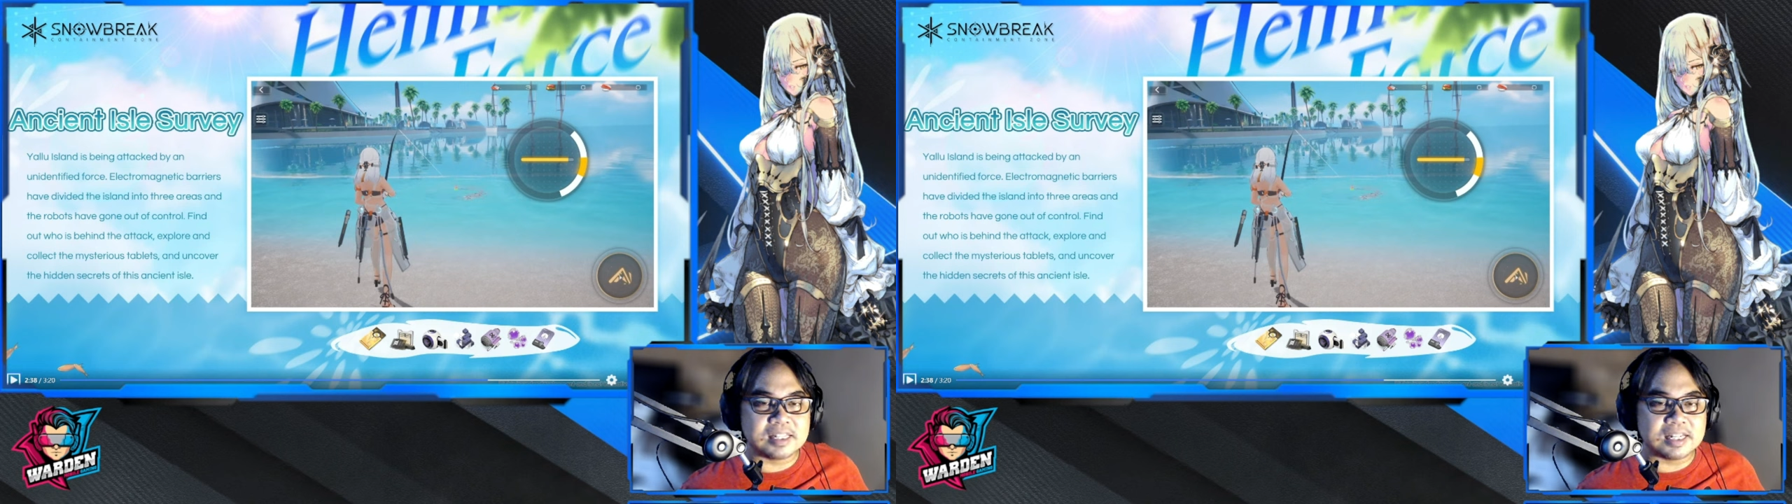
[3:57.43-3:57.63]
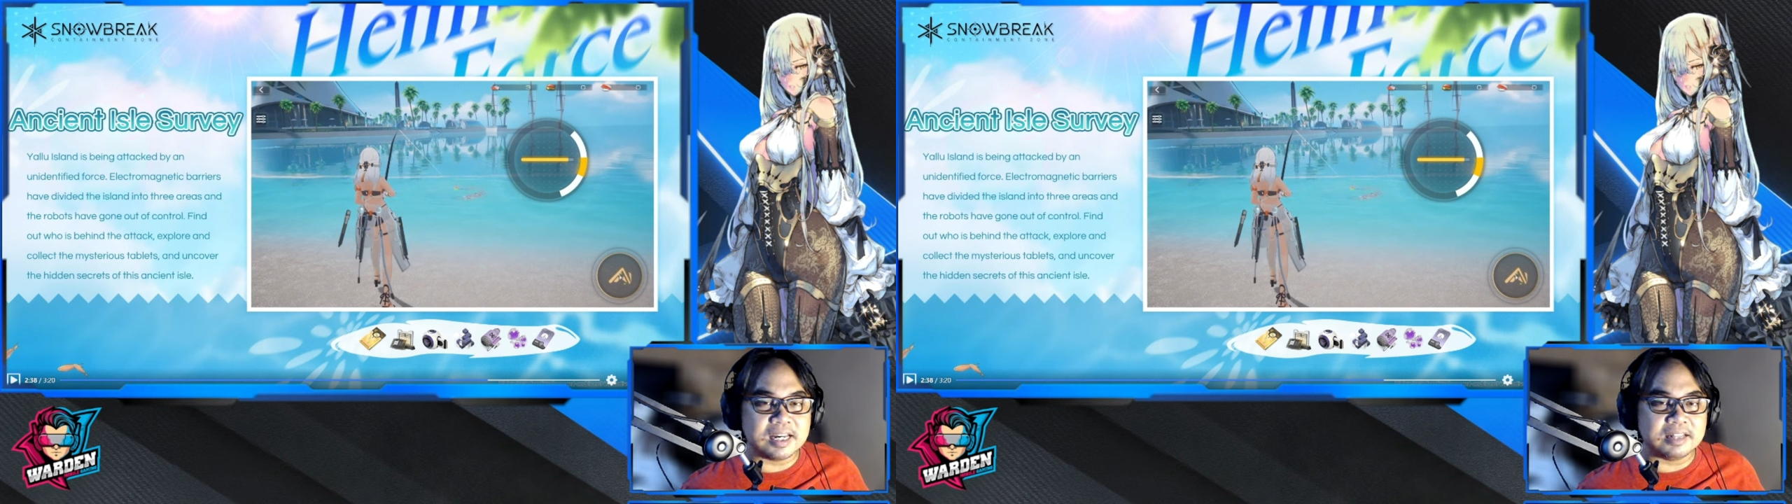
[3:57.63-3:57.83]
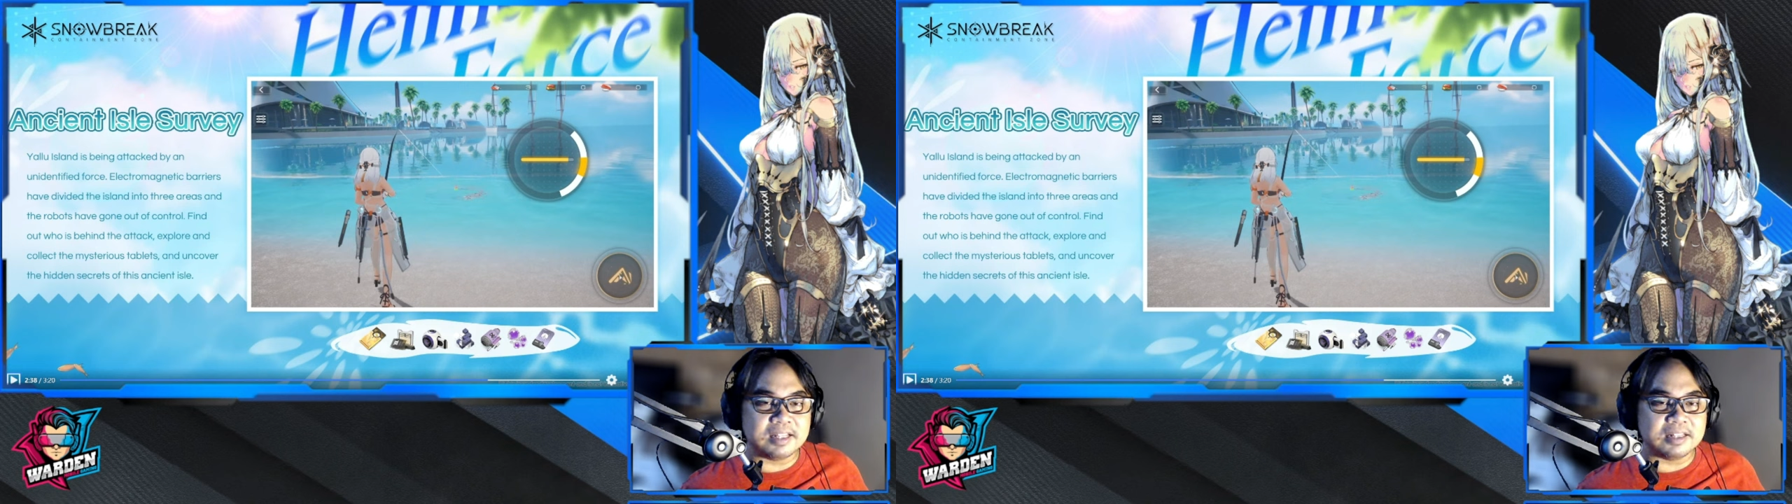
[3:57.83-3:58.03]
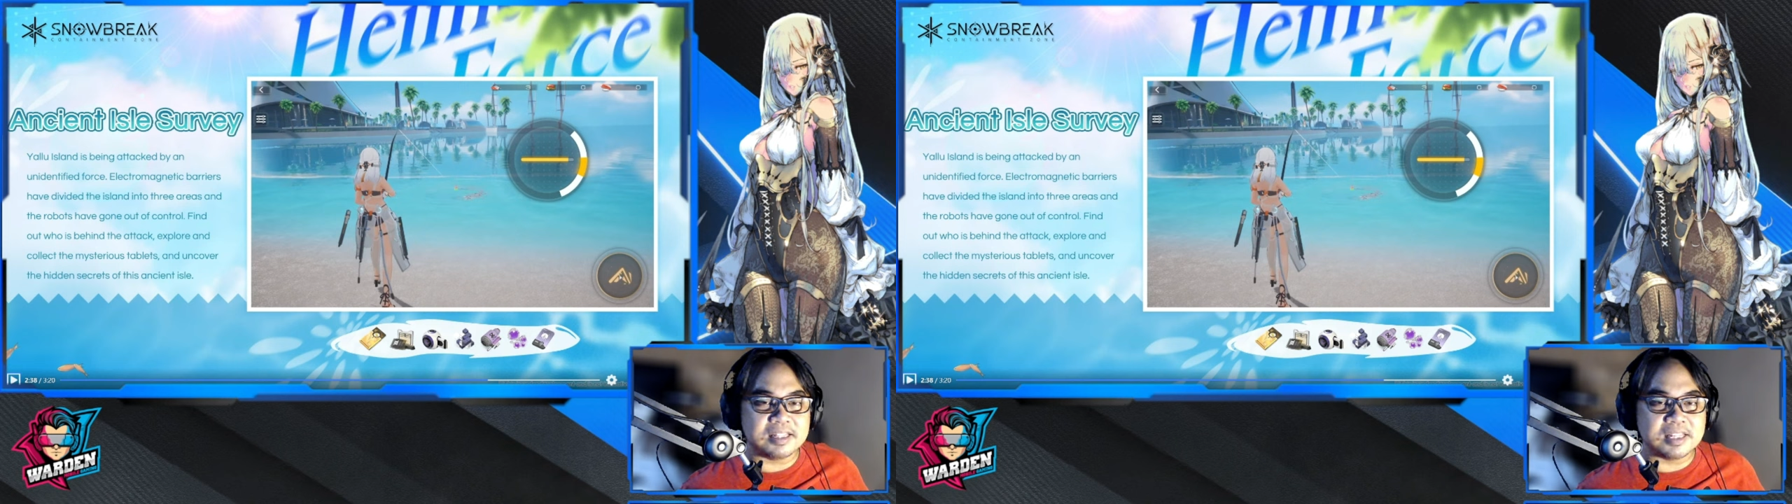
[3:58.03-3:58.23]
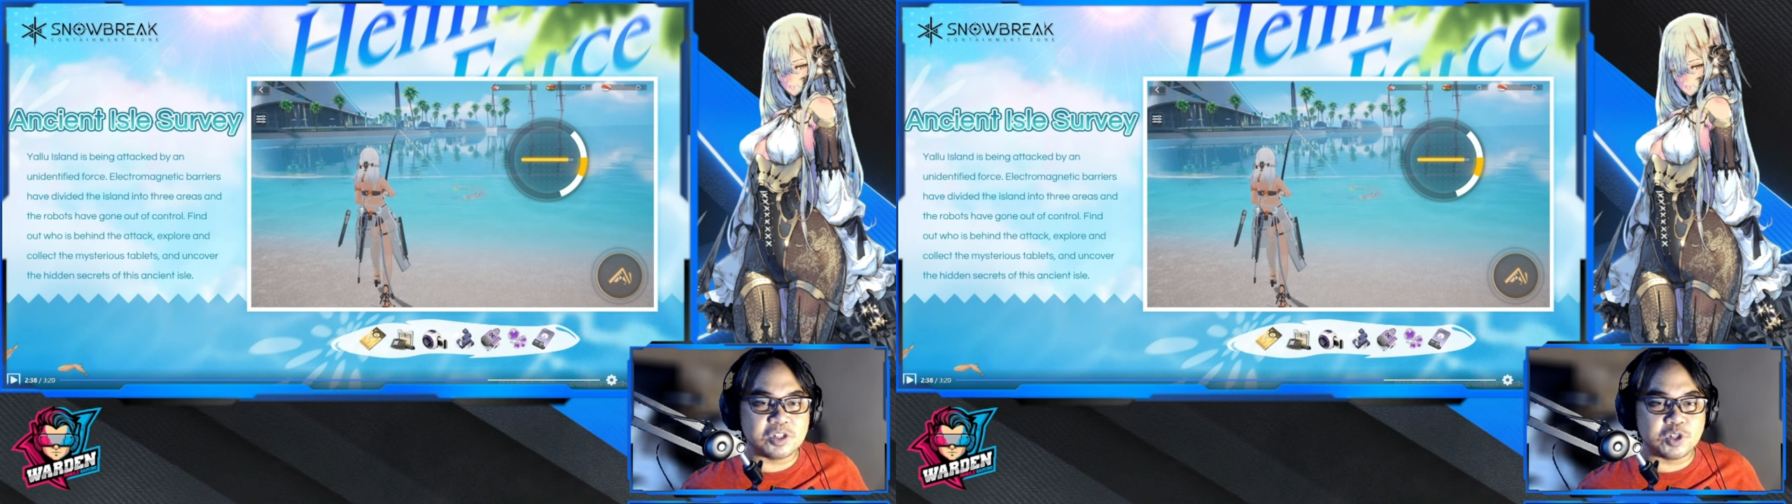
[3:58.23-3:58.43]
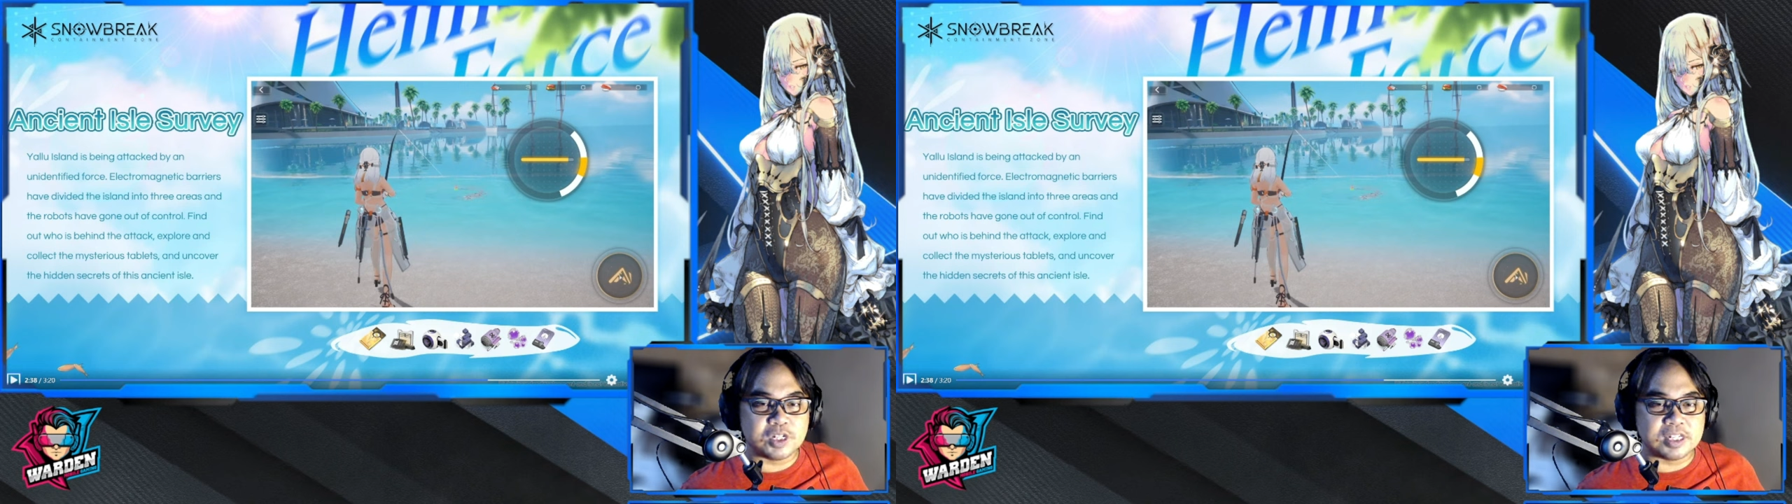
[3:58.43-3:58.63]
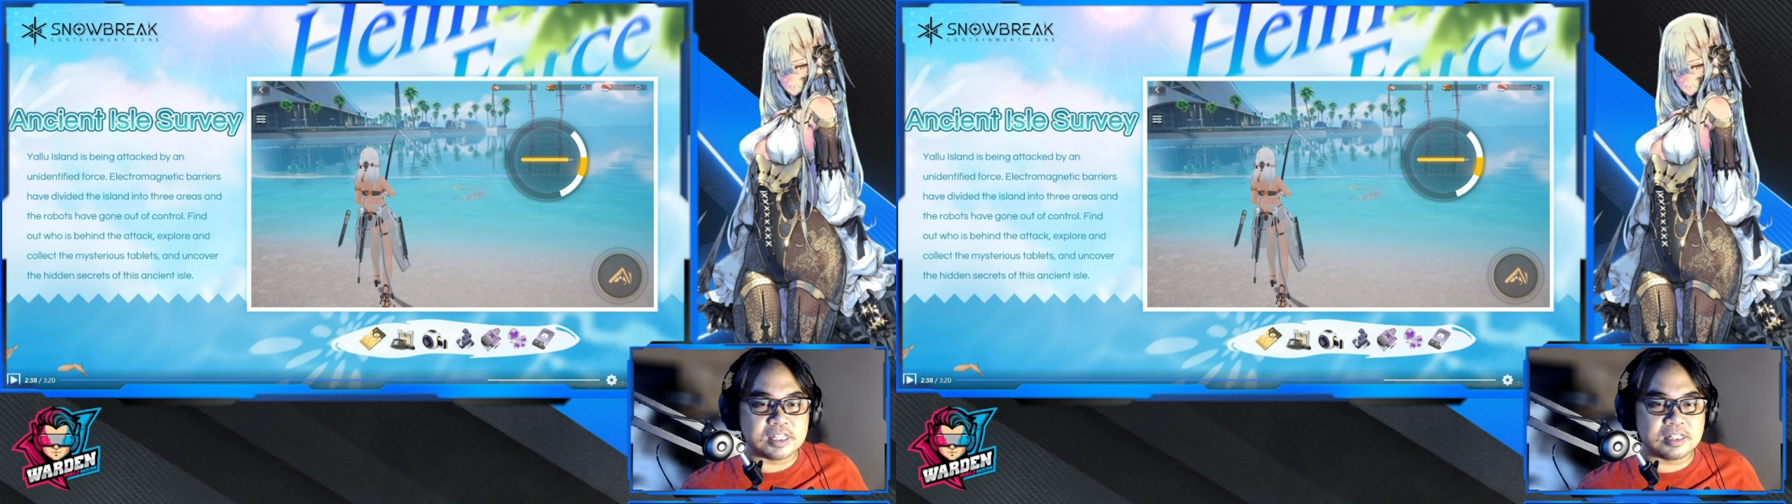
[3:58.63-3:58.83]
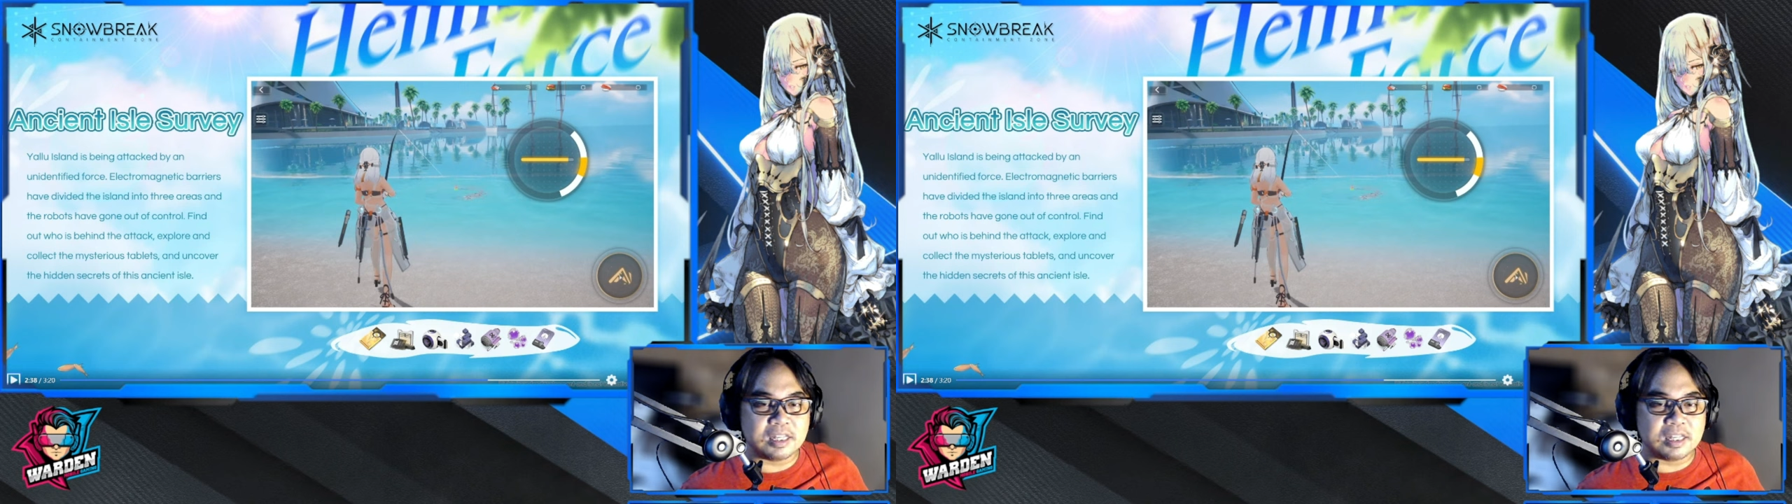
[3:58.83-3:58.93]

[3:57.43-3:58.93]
I think this is just